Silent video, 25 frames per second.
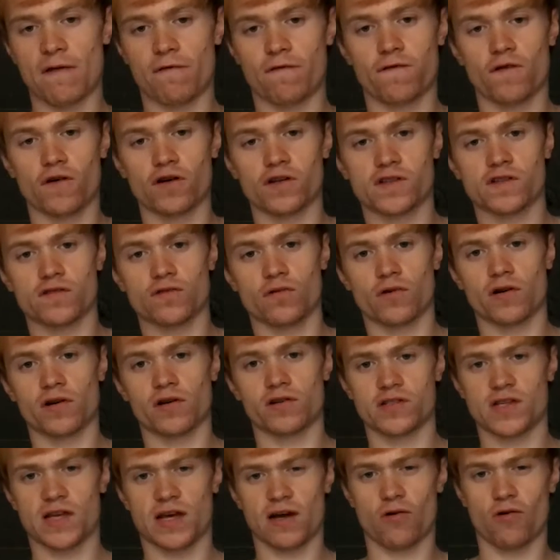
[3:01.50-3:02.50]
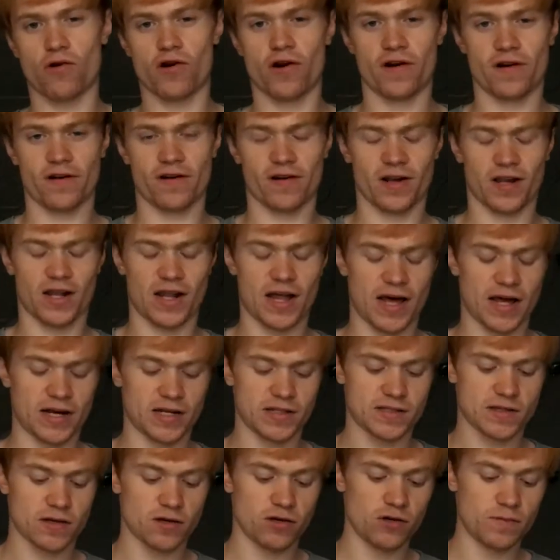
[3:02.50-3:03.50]
of my first orders, I ordered a
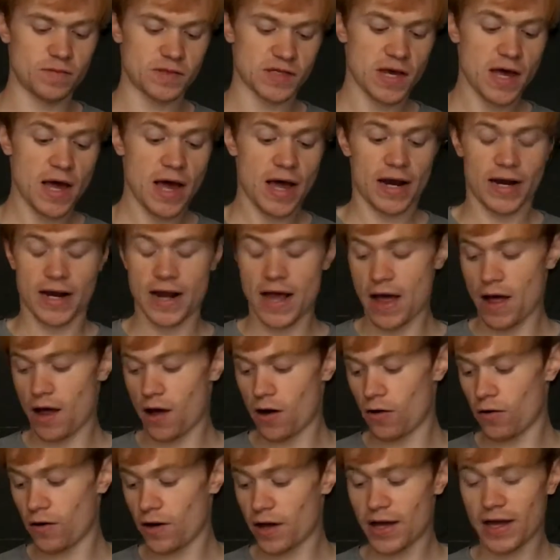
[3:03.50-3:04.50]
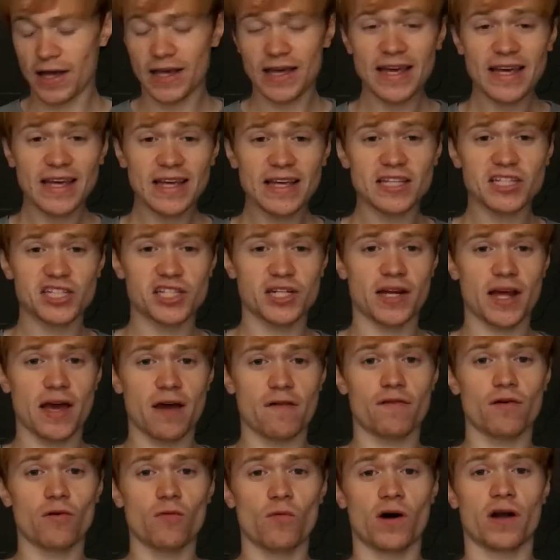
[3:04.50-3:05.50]
lot of scoops. Now, each
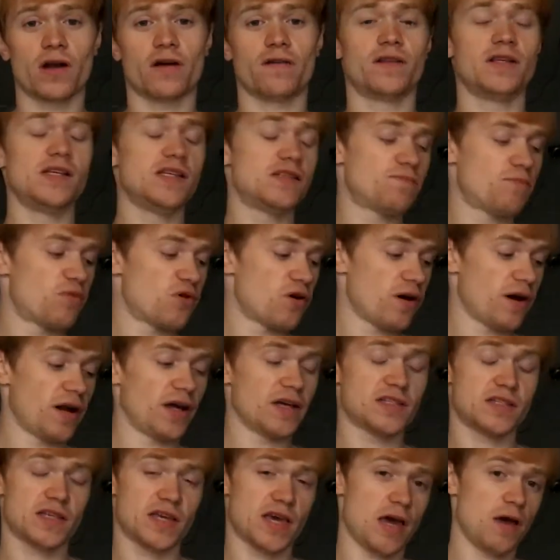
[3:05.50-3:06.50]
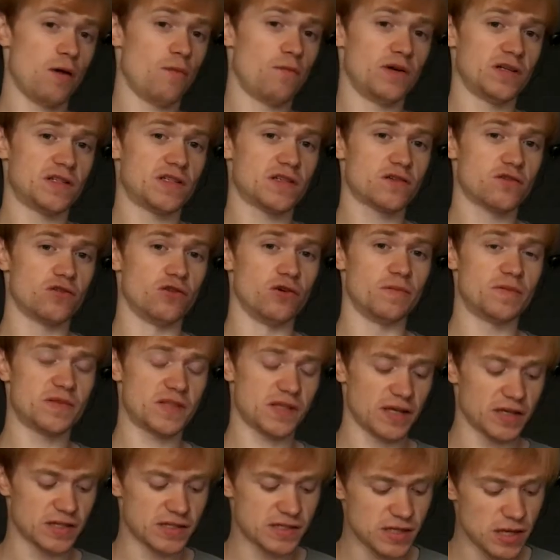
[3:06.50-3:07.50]
and every one of these products came with
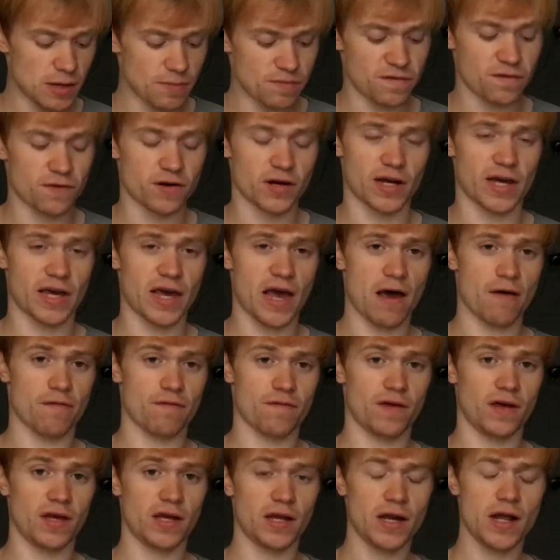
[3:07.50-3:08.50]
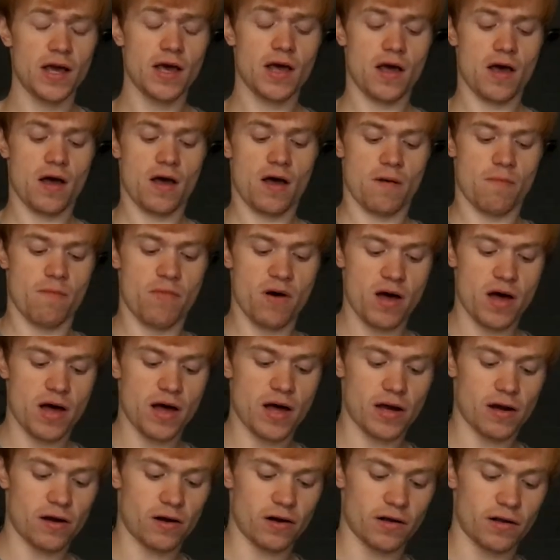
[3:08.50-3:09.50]
scoops, except for the caffeine.
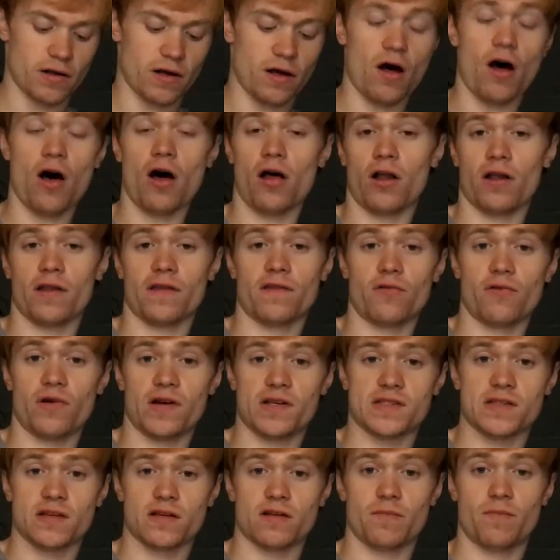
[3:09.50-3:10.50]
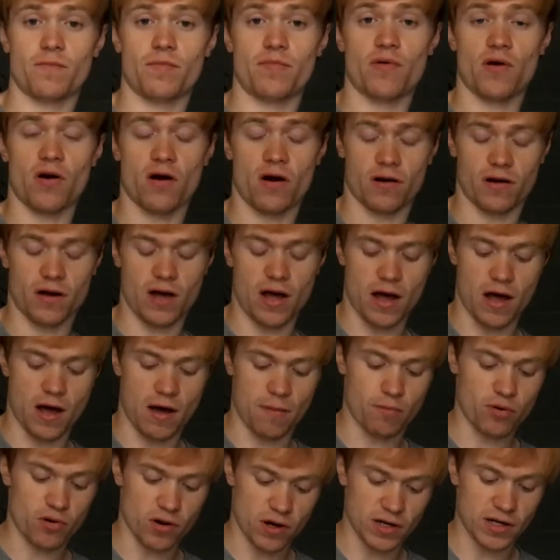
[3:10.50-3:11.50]
But all the rest of the
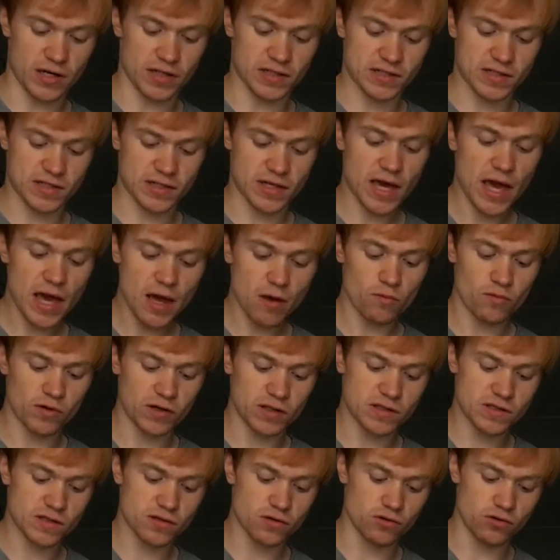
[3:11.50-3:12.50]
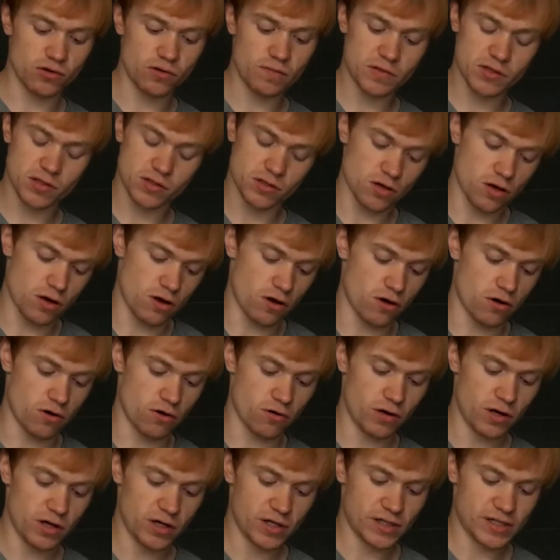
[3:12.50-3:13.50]
products came with scoops.
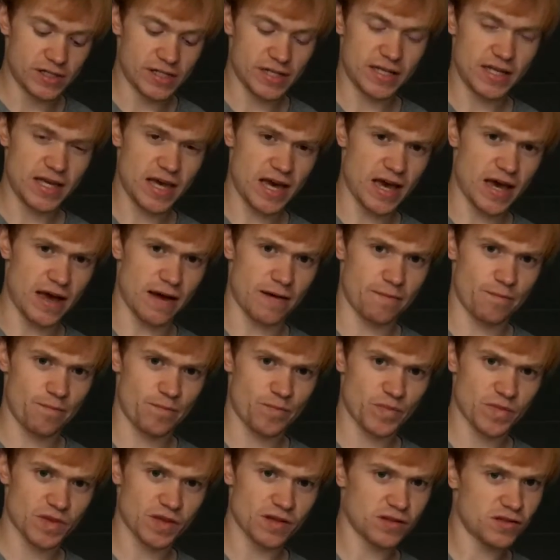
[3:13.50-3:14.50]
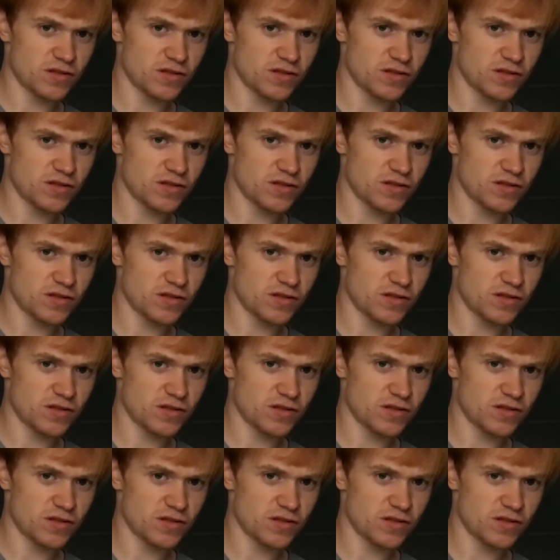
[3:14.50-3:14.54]
So yeah,